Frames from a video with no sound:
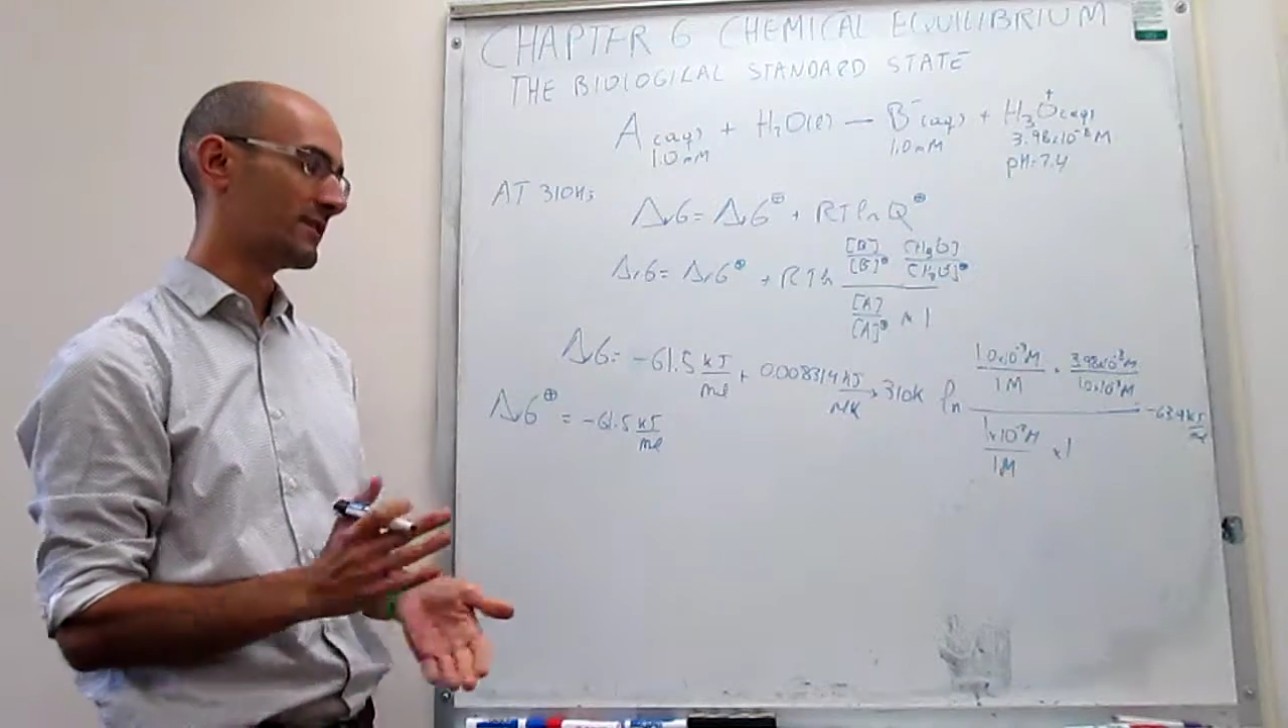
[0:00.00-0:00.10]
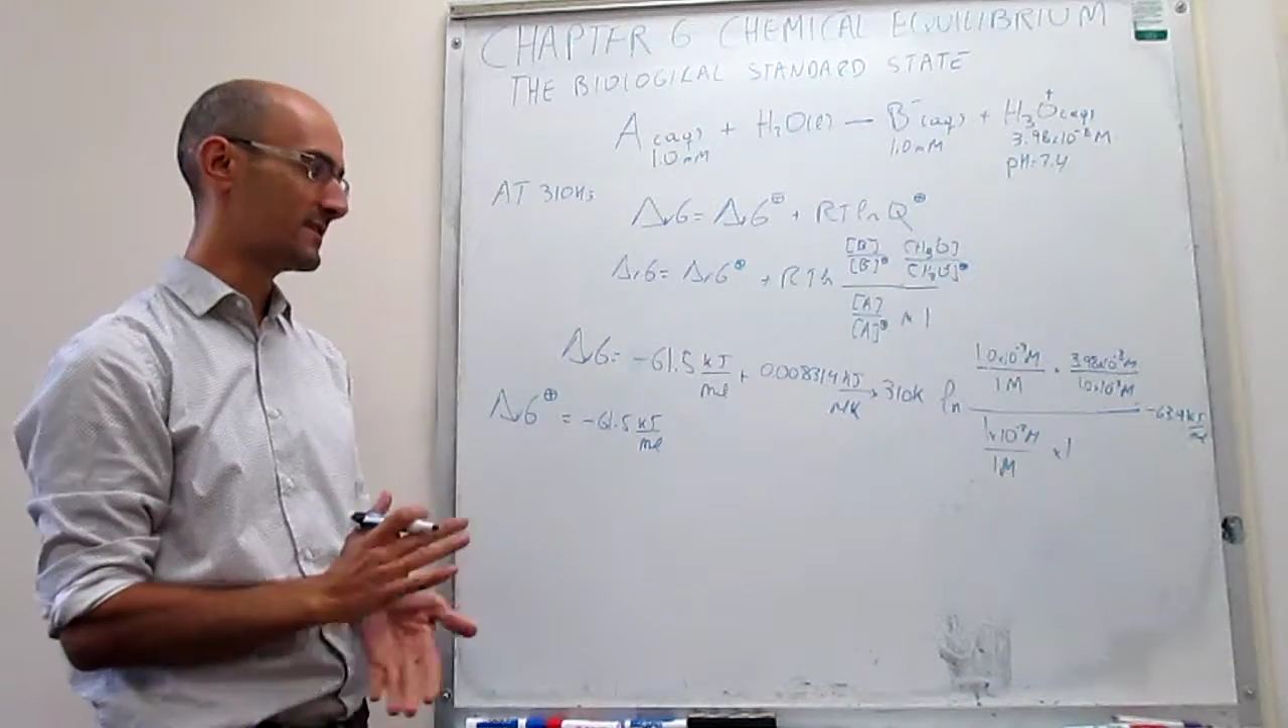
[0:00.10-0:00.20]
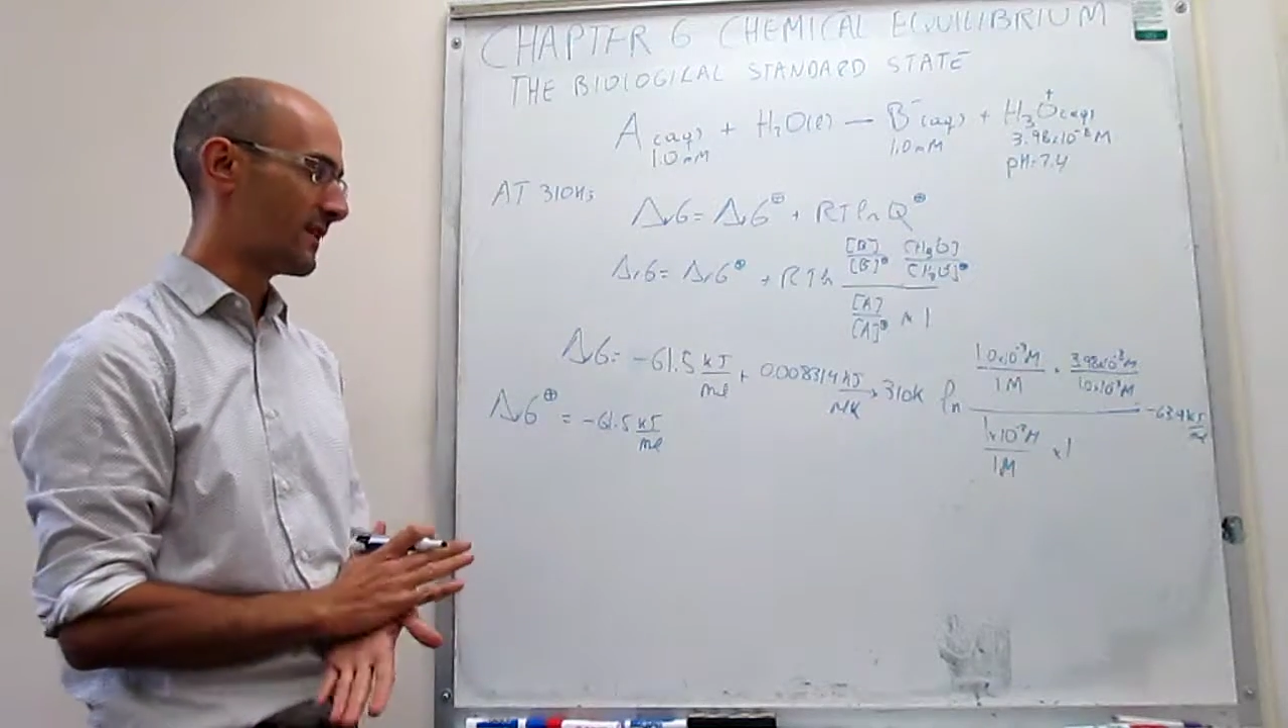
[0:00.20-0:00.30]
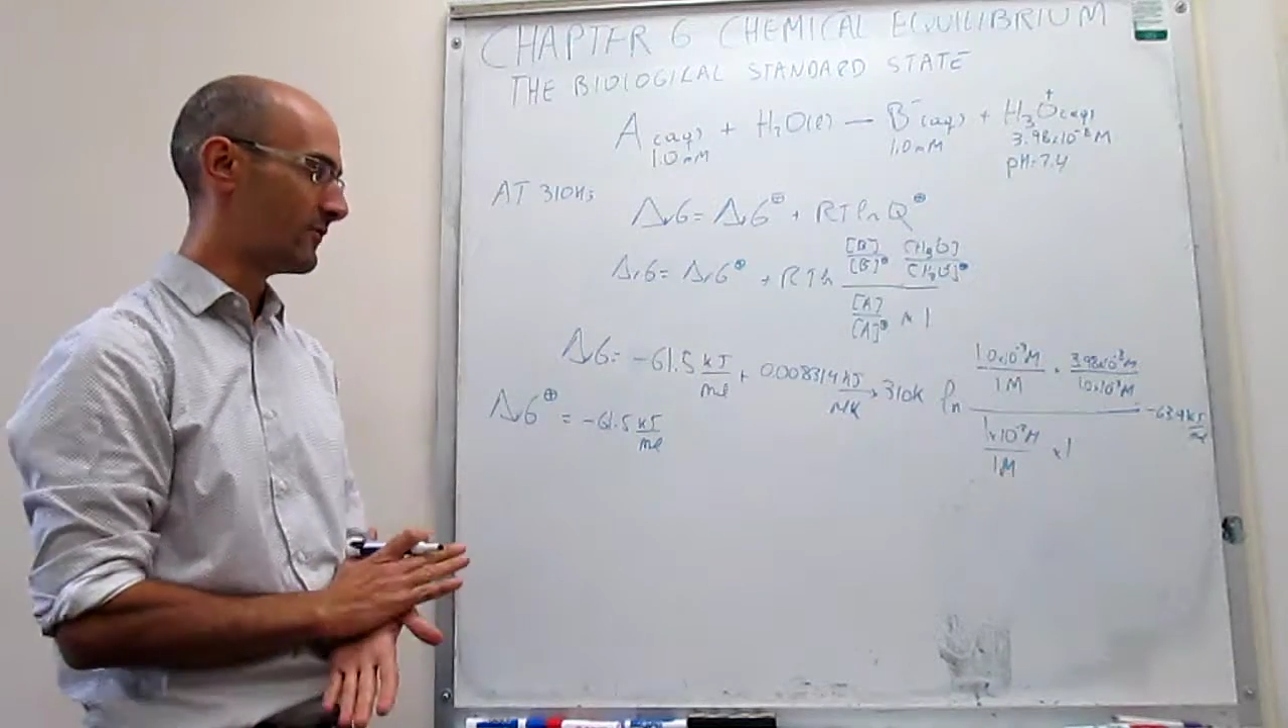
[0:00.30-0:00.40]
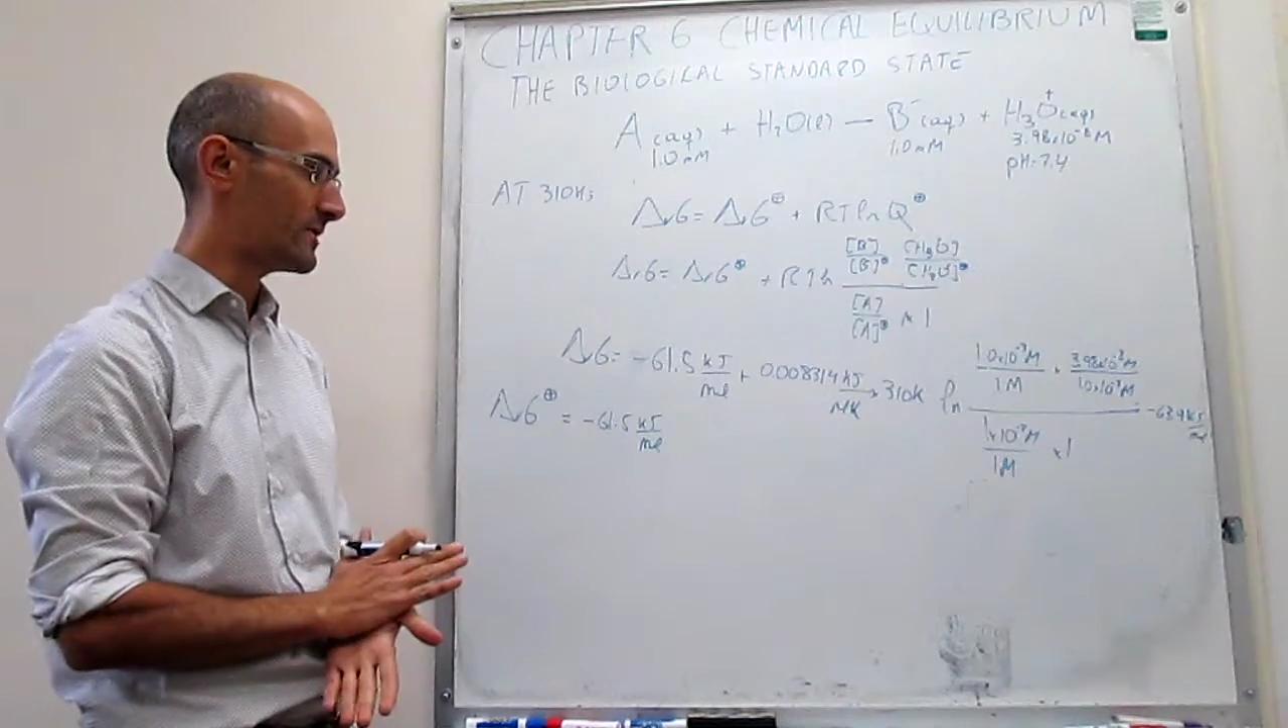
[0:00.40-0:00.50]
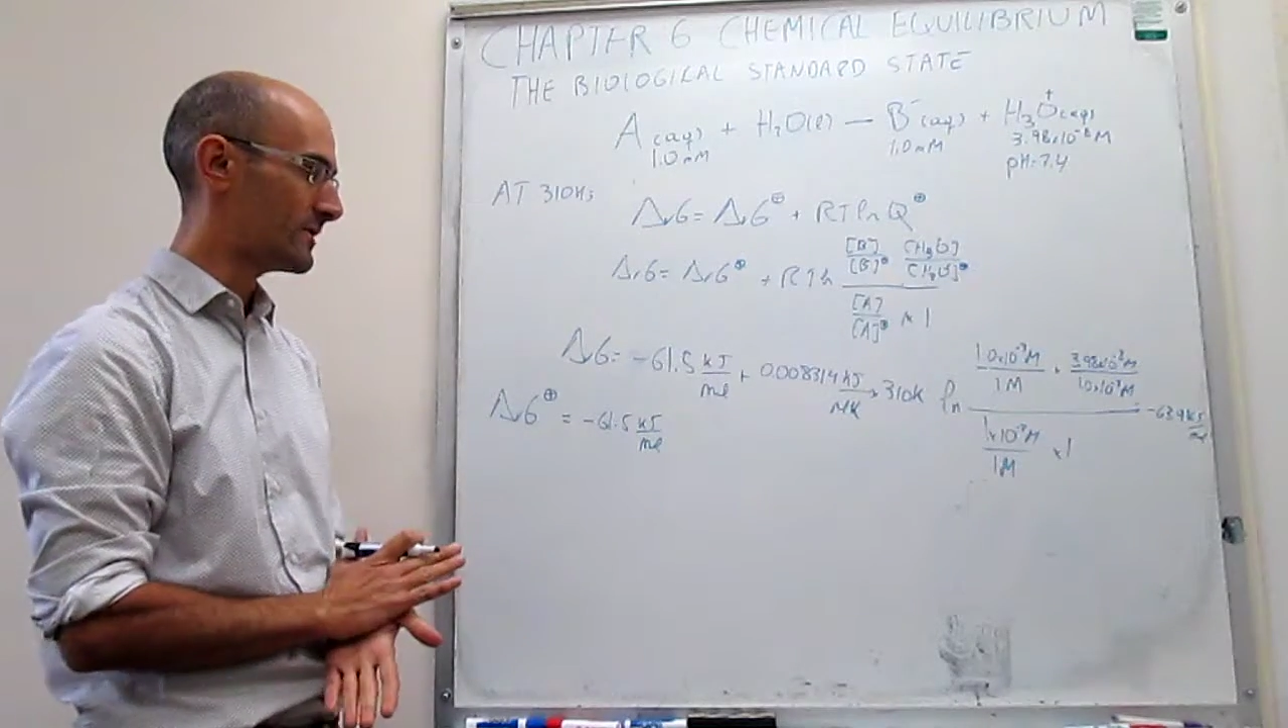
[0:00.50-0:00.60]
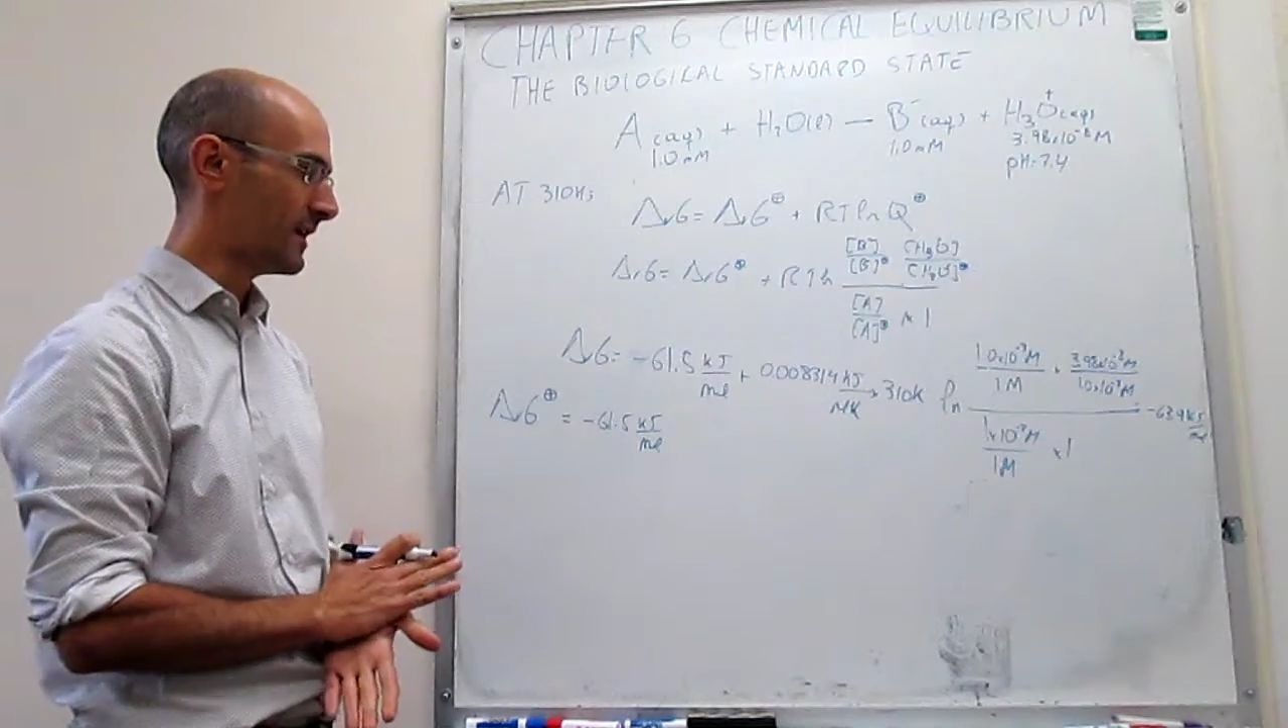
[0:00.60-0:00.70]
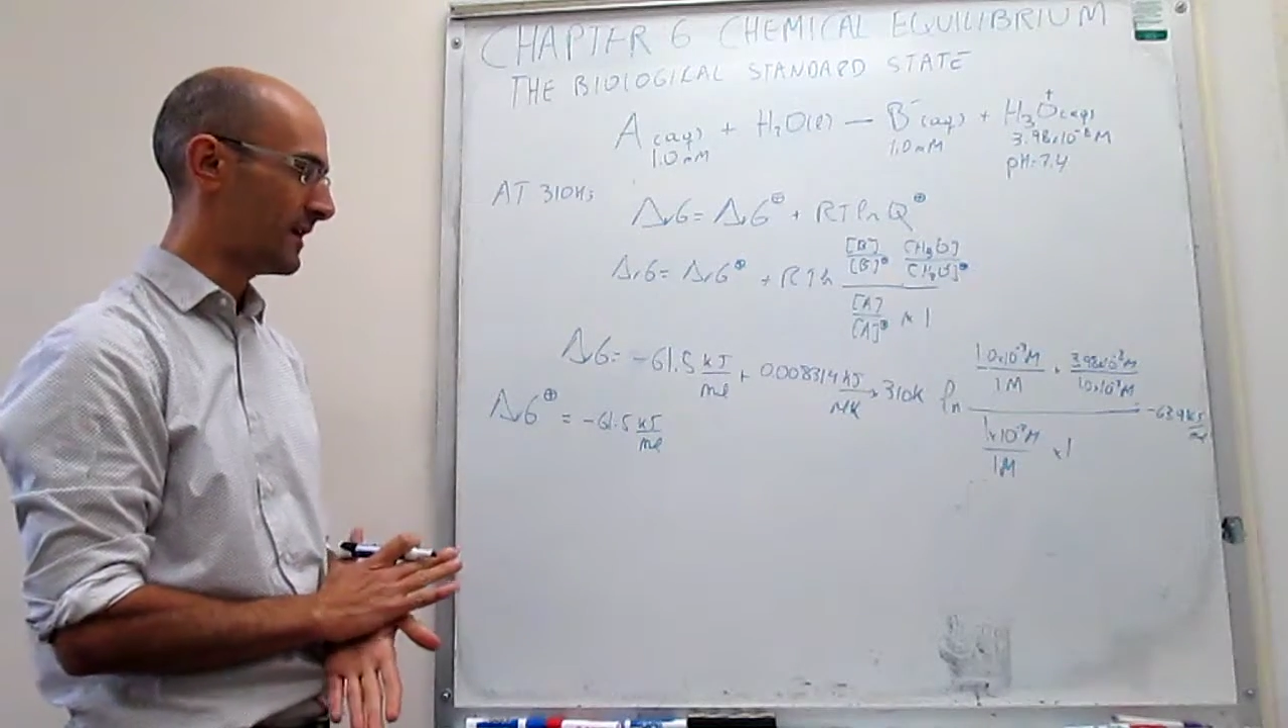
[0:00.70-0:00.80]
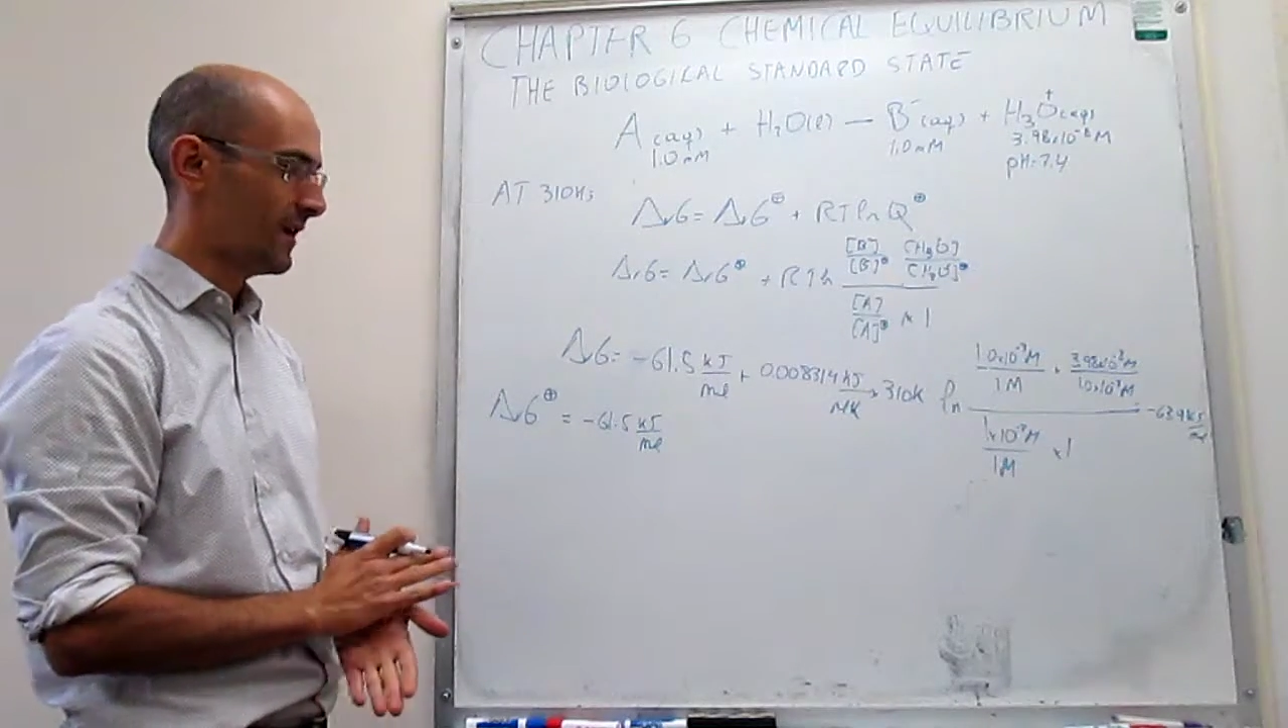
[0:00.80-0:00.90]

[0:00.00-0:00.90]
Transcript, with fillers: standard state.